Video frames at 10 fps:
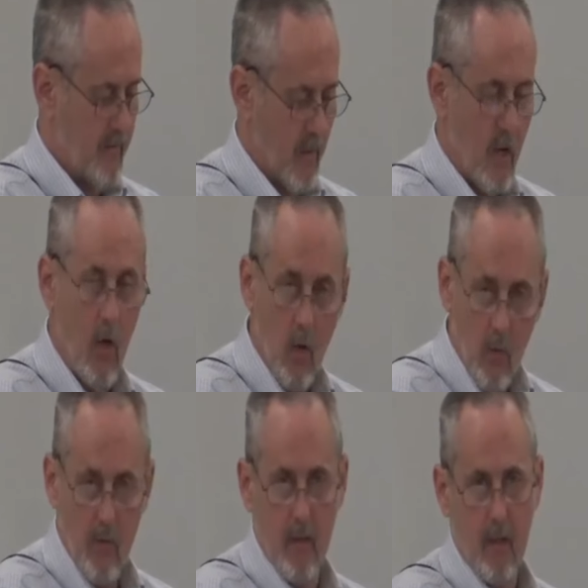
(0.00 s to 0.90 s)
of their
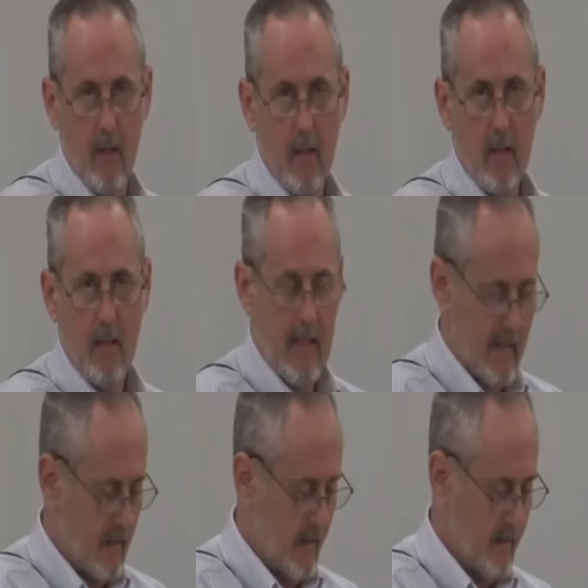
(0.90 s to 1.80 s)
own
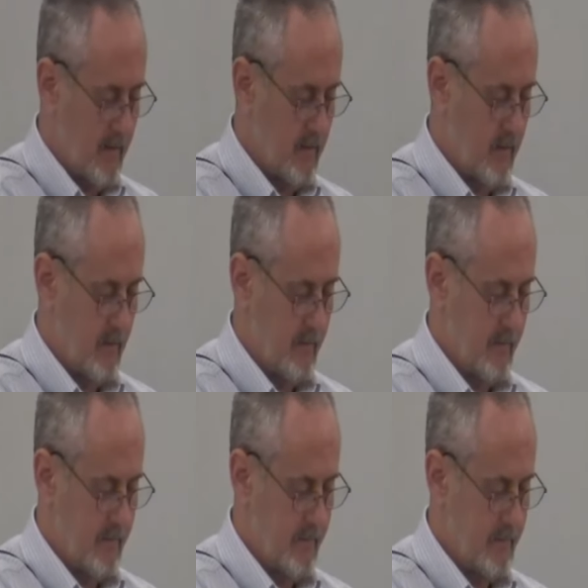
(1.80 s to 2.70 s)
kindlings.
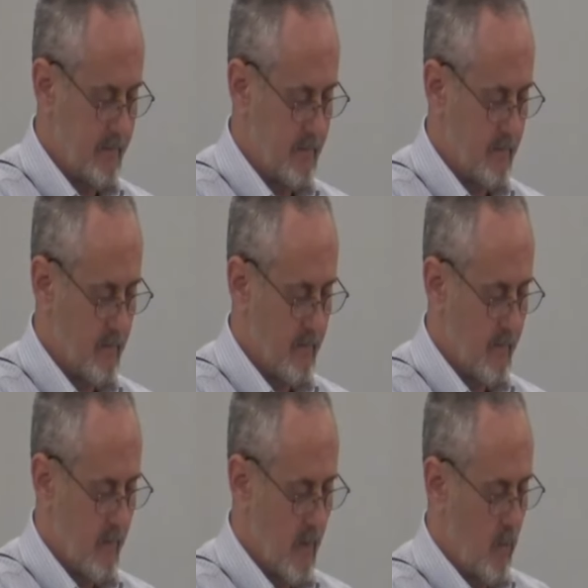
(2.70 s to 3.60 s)

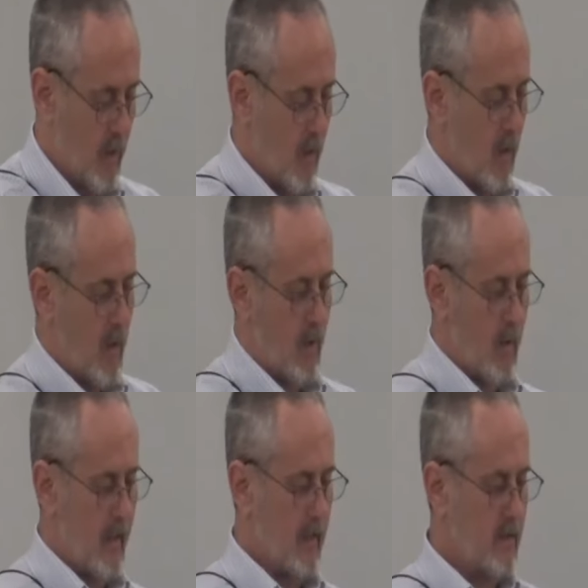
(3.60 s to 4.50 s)
We are
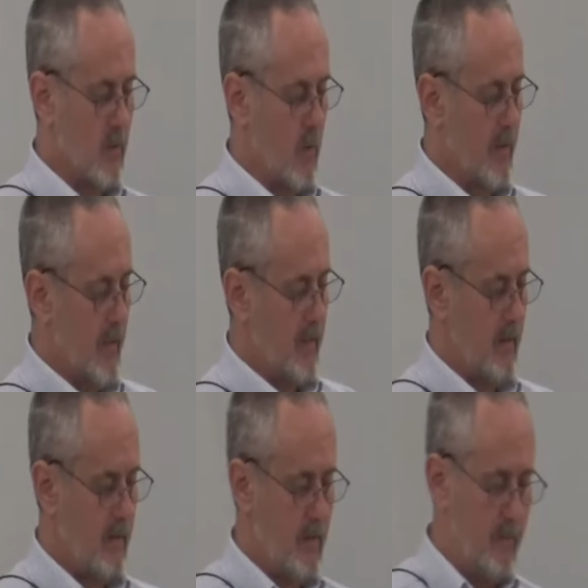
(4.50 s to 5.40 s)
all
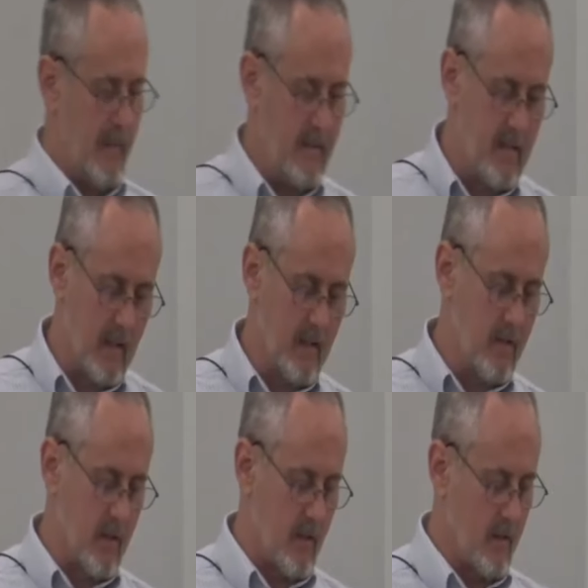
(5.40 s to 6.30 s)
exhorted to be
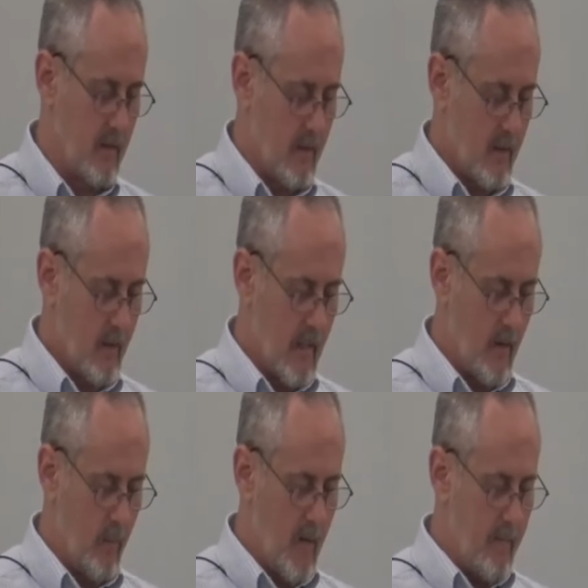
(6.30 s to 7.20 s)
diligent
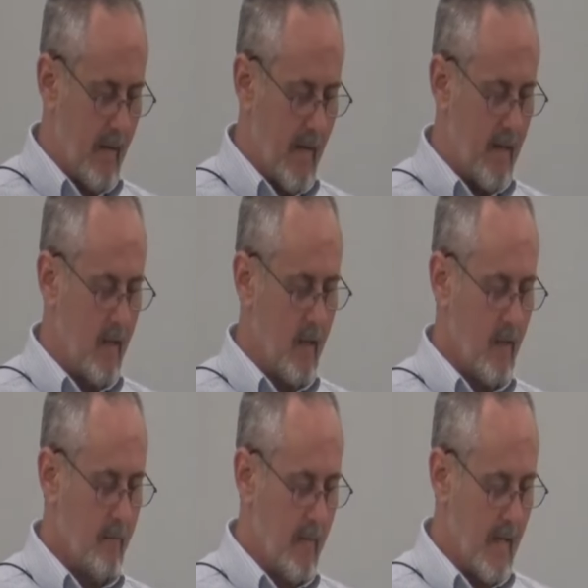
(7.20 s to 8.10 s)
that we may
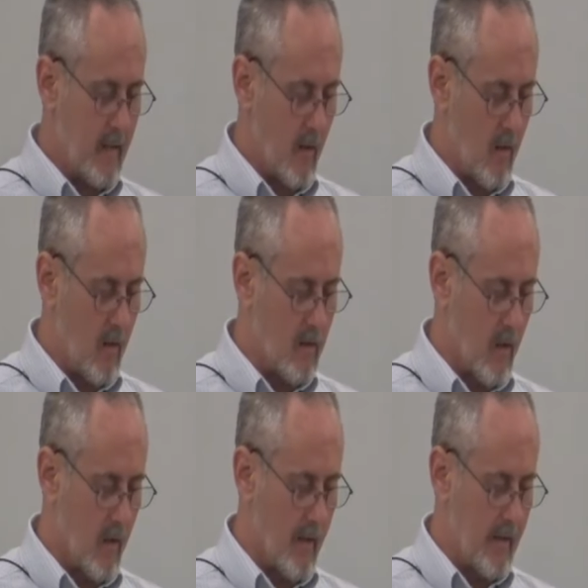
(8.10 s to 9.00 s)
make our
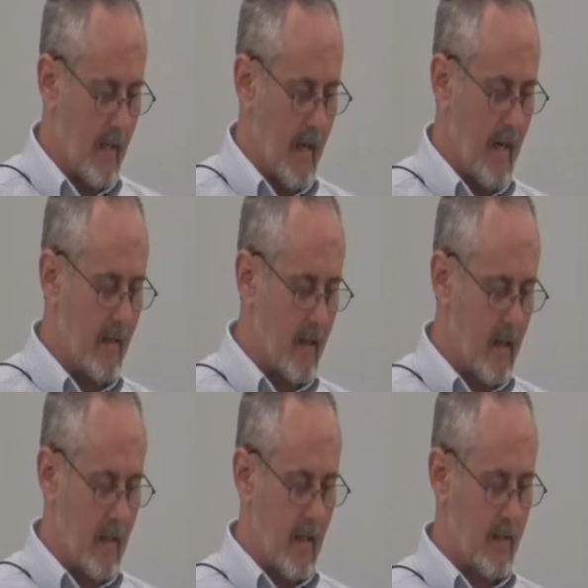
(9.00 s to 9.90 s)
calling and
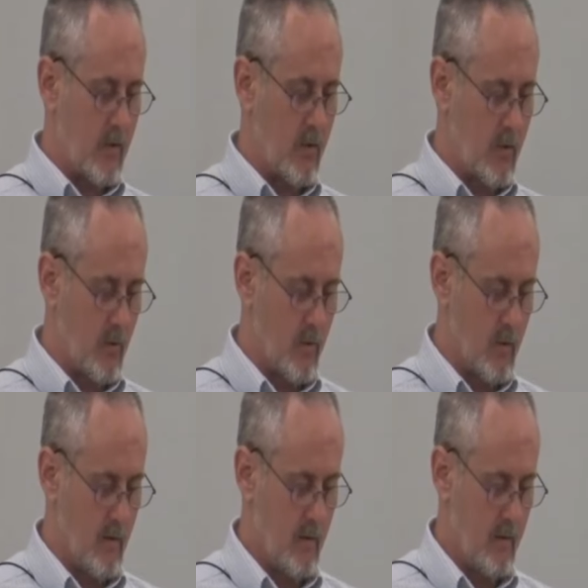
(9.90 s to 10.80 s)
elect
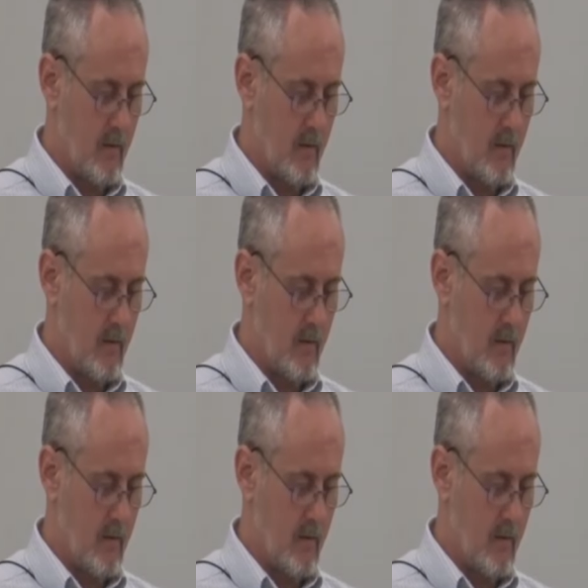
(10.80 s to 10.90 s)
sure.